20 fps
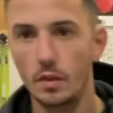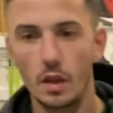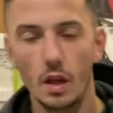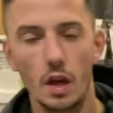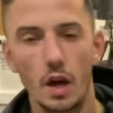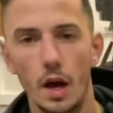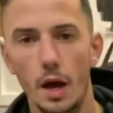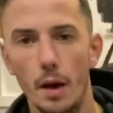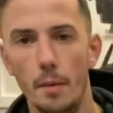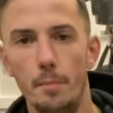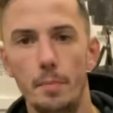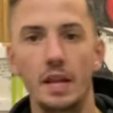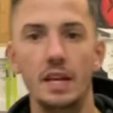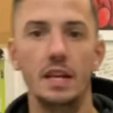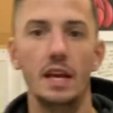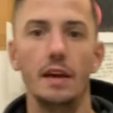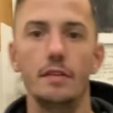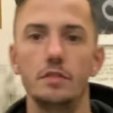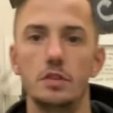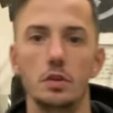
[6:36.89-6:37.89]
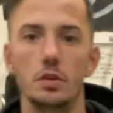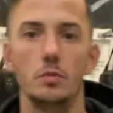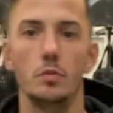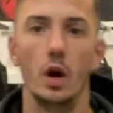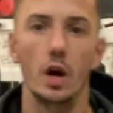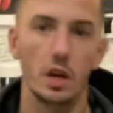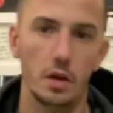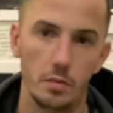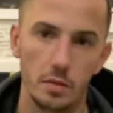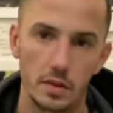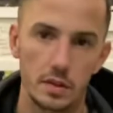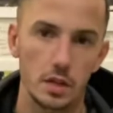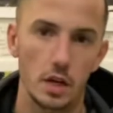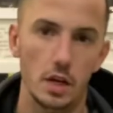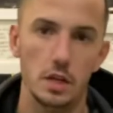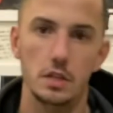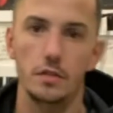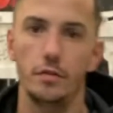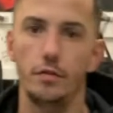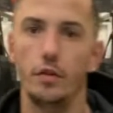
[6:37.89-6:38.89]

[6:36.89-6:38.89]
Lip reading: Ben Davison working with Tyson